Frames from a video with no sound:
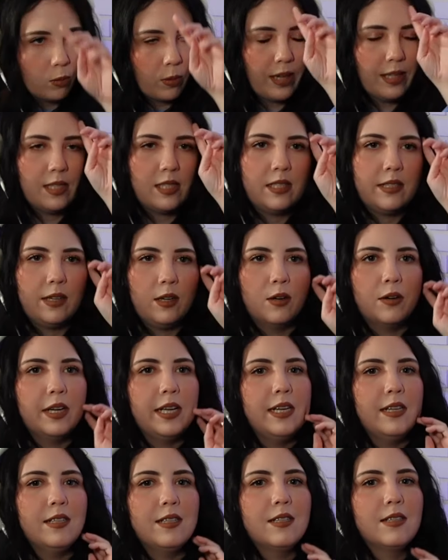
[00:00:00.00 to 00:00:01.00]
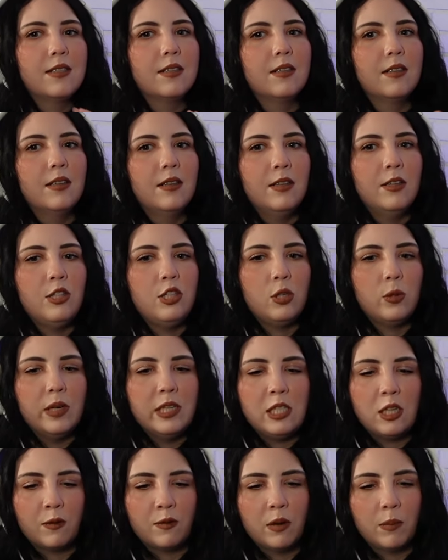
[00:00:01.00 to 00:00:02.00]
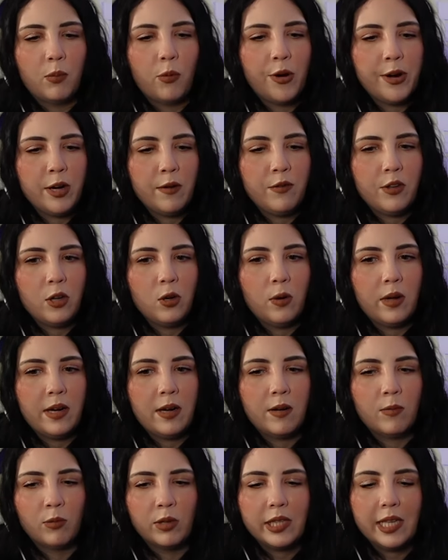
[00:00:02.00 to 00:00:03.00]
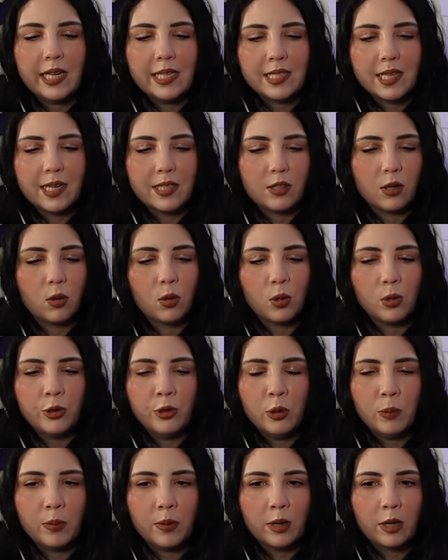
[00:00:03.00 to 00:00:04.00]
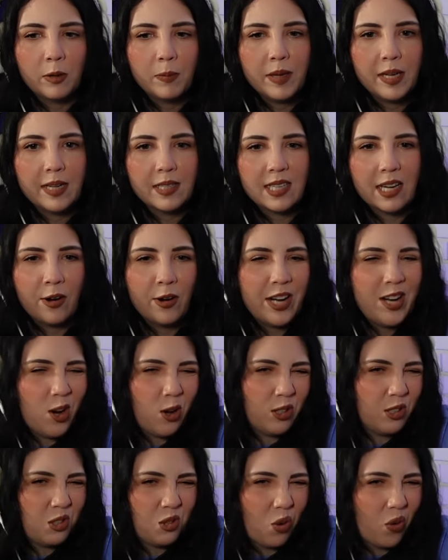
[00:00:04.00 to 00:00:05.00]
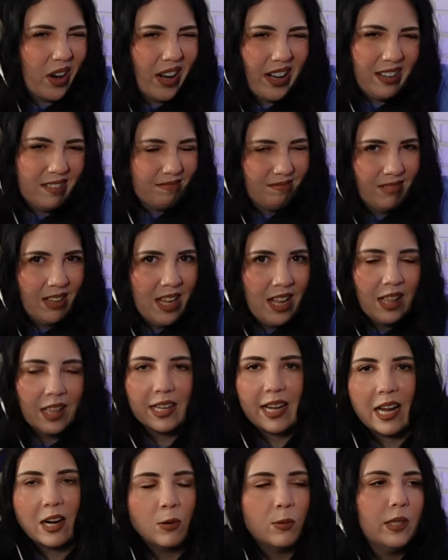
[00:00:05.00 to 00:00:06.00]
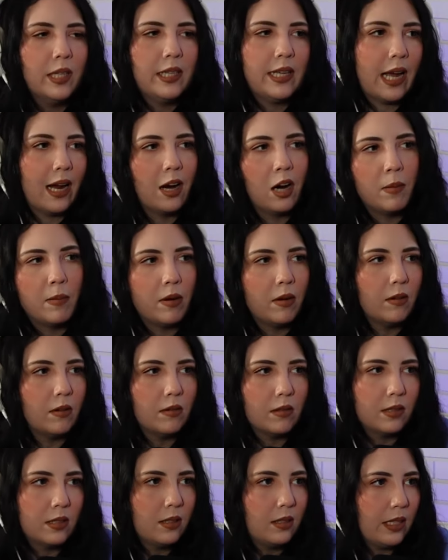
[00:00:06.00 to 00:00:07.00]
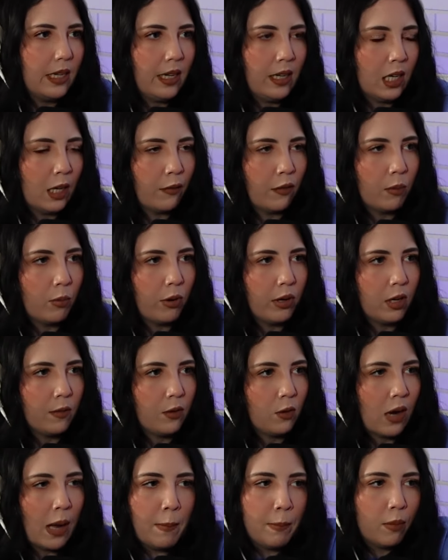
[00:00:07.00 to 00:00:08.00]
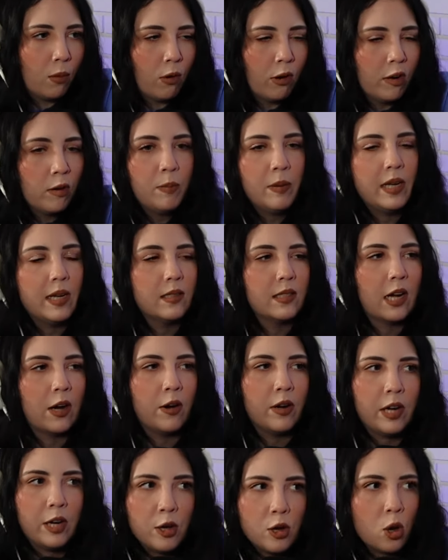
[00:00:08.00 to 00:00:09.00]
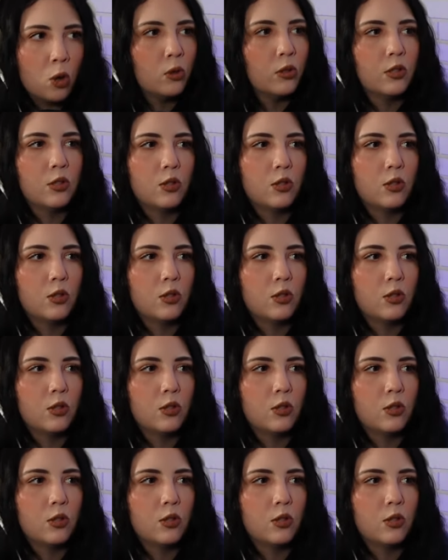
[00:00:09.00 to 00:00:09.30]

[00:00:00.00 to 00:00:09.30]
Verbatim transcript: when series do a different point of view and release it as a whole new book because I already know the story. Like I don't really care about seeing a different point of view. I'm bored because I already know the